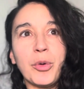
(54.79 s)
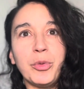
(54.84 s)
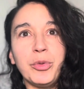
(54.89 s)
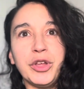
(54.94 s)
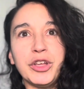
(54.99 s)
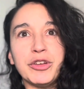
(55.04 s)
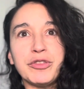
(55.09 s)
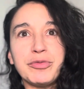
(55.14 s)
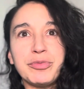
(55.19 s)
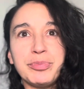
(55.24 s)

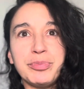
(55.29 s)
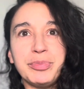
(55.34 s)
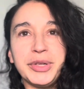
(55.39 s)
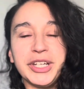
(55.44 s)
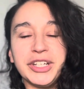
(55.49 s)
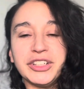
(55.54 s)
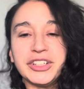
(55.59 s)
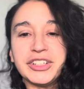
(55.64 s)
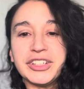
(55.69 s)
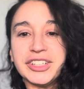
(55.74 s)
we have
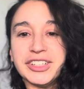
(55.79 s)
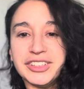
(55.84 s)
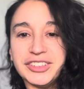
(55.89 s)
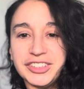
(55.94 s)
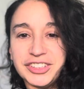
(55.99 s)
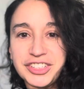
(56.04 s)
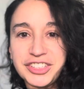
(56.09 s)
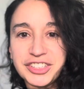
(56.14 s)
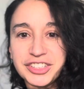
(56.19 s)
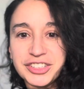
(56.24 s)
been
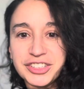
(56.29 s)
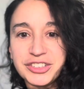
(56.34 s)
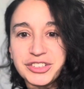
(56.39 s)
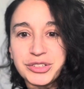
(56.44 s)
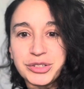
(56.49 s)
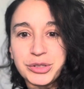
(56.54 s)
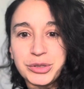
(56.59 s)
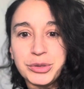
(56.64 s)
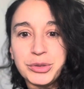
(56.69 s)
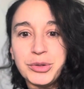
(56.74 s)
conditioned
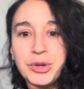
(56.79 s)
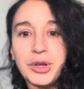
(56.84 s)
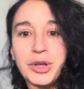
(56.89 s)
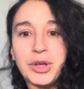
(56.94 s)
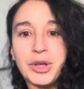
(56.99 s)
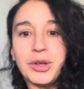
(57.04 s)
to,